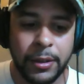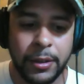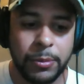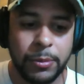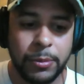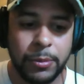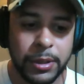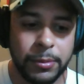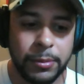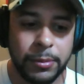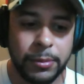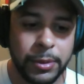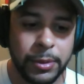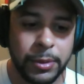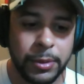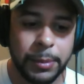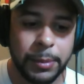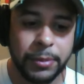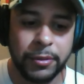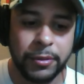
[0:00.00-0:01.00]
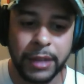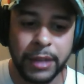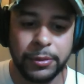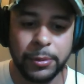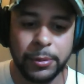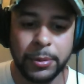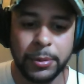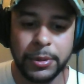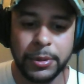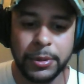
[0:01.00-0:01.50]
What what type of
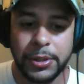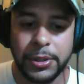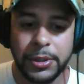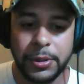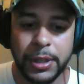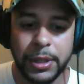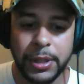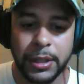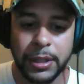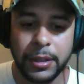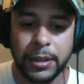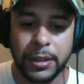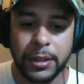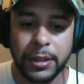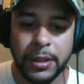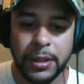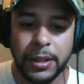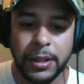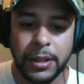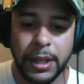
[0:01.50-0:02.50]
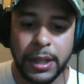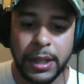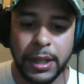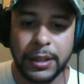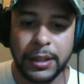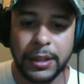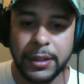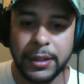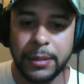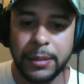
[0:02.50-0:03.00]
rifle were you shooting at
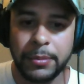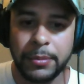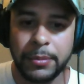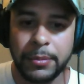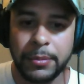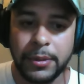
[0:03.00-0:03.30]
that time?